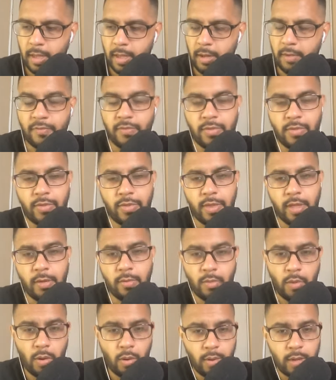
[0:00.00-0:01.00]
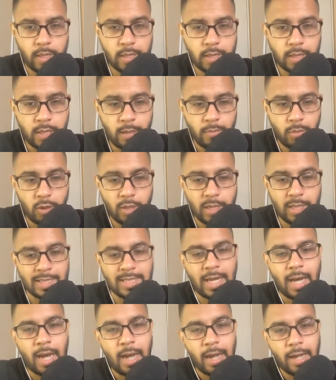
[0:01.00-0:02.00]
if the ROAS number
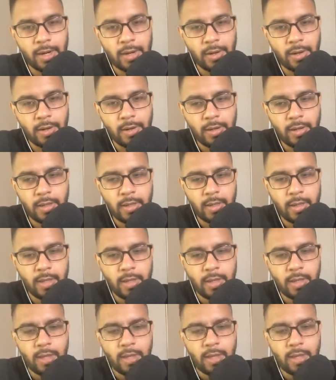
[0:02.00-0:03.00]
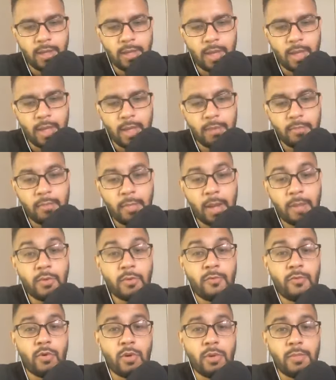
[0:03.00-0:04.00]
is higher, then my
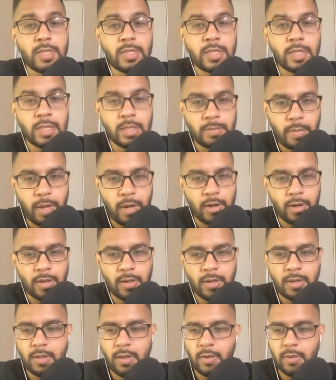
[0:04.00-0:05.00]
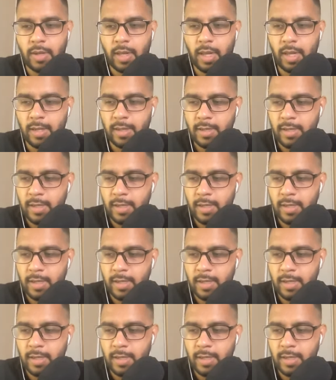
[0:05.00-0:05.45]
performance is better. Okay.